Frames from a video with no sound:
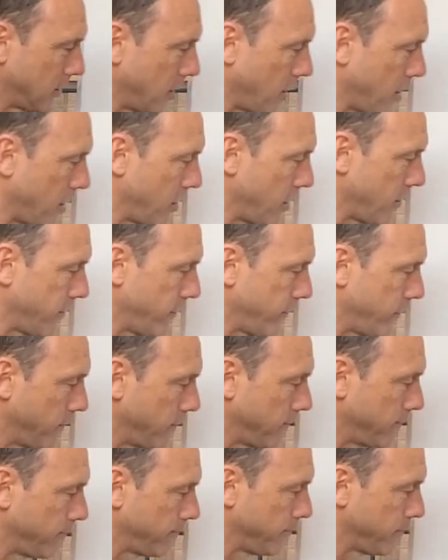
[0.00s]
kind of
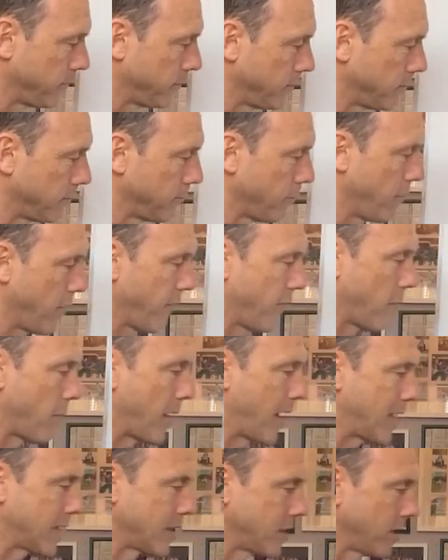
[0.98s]
bit of a
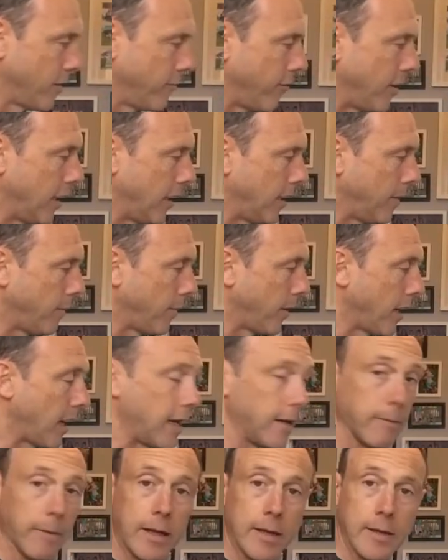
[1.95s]
pasty really, but
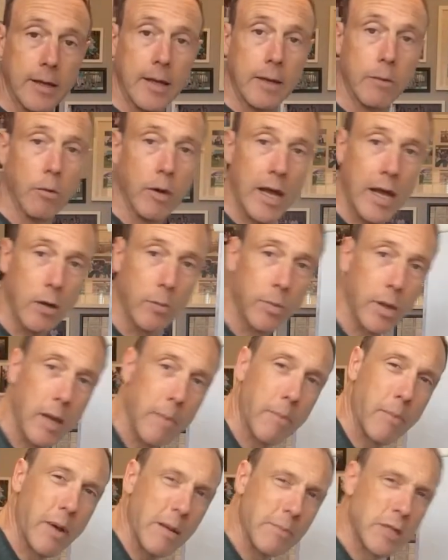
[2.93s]
anyway, it will help.
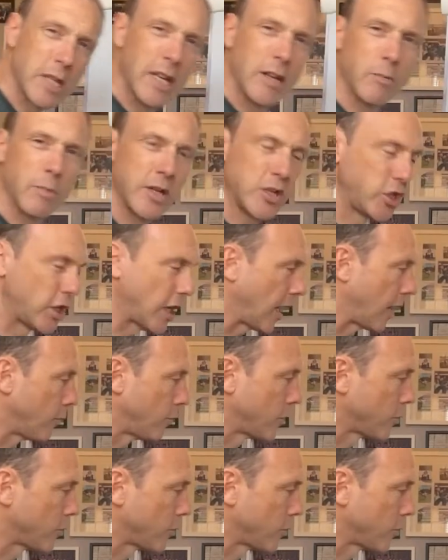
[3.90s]
Perhaps a little bit shallow